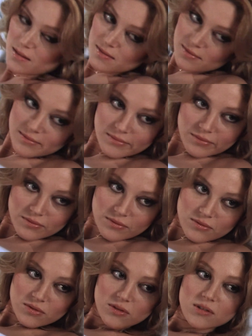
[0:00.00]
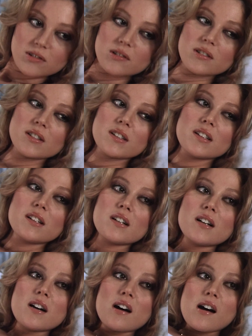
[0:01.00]
but Afton has other ideas about
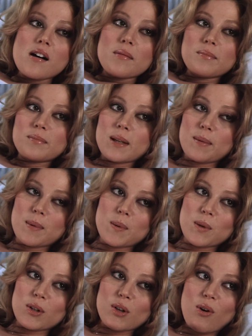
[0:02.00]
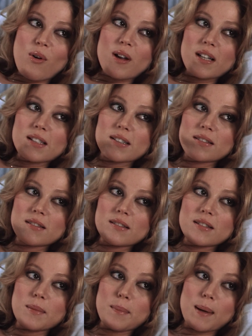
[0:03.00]
staying in Dallas.
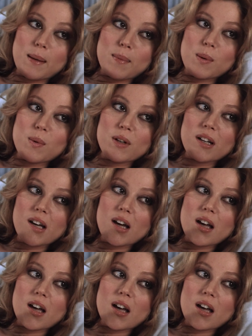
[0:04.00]
Boy, does she.